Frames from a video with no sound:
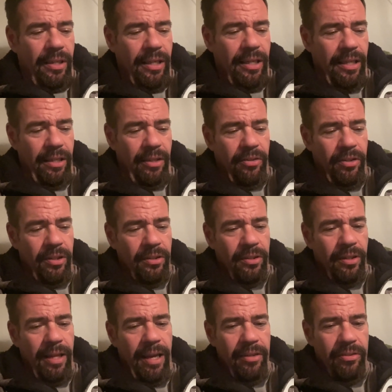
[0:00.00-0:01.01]
and I think
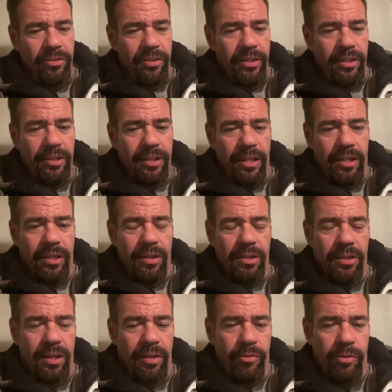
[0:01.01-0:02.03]
the last thing that I,
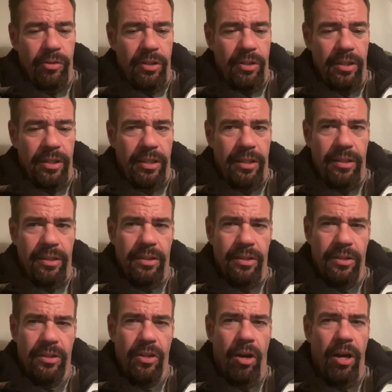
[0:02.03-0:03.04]
have really
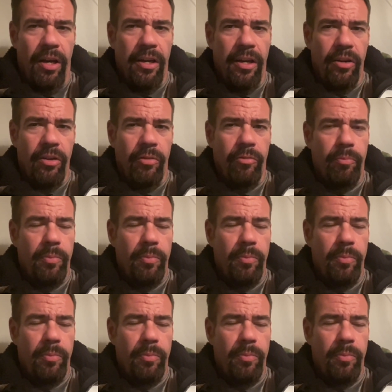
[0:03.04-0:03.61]
got out of